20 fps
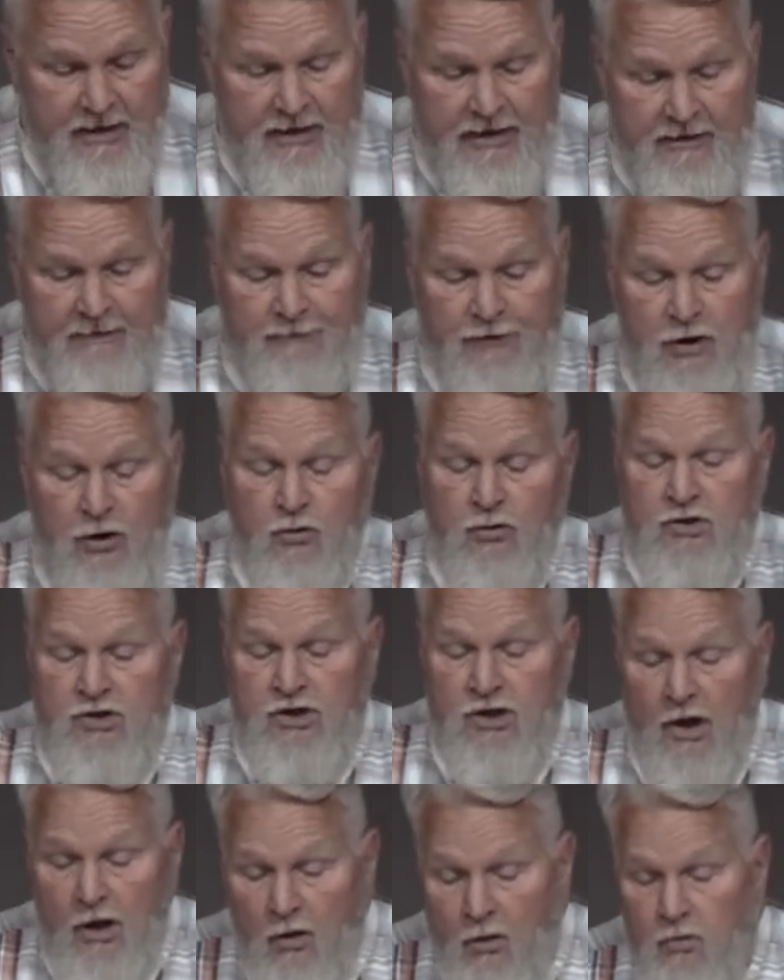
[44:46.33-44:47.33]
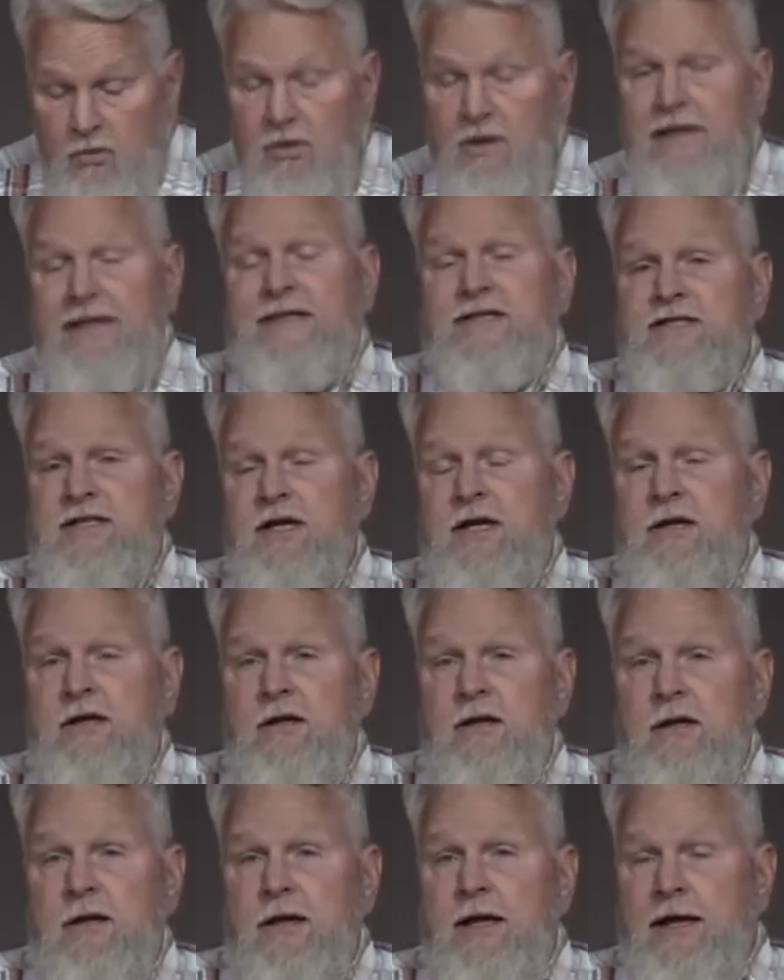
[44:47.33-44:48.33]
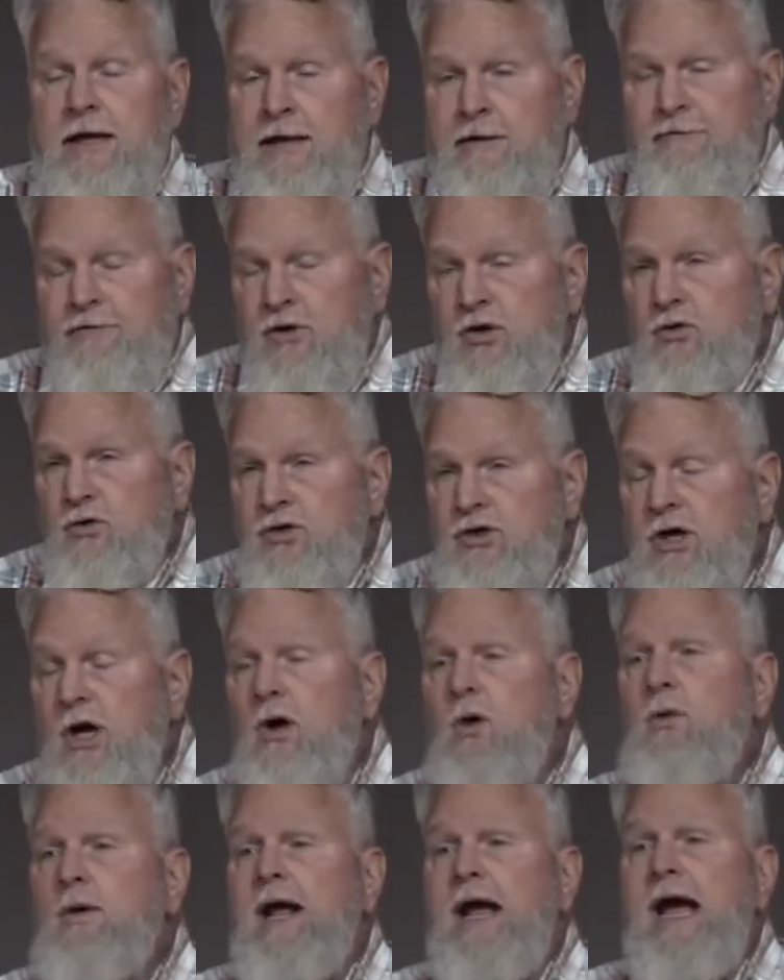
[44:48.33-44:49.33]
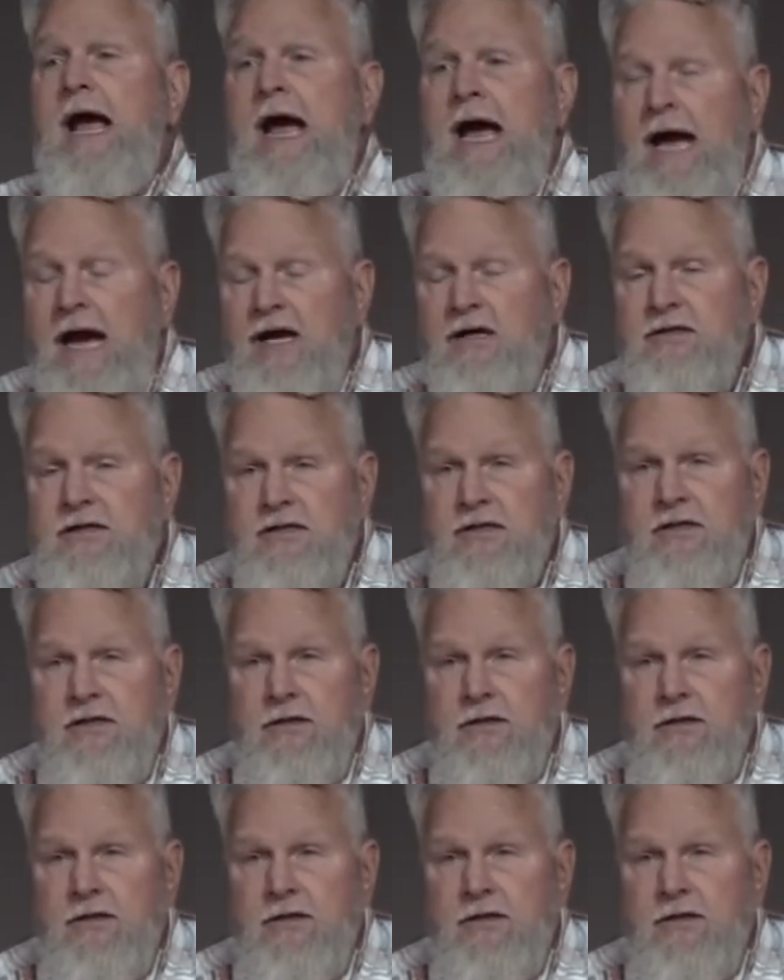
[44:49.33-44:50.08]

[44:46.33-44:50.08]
If you don't listen, if you don't act,